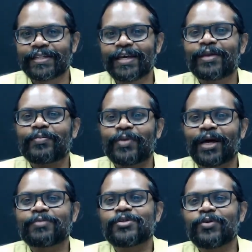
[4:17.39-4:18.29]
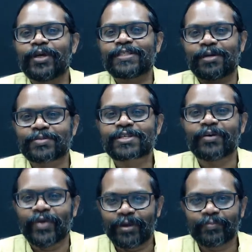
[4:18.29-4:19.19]
They are perhaps doing some
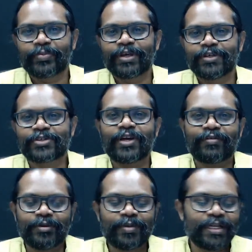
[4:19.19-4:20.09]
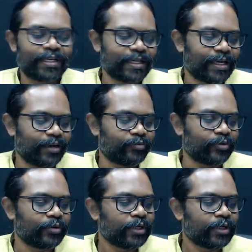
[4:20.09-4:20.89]
survey, so you have to be a little careful.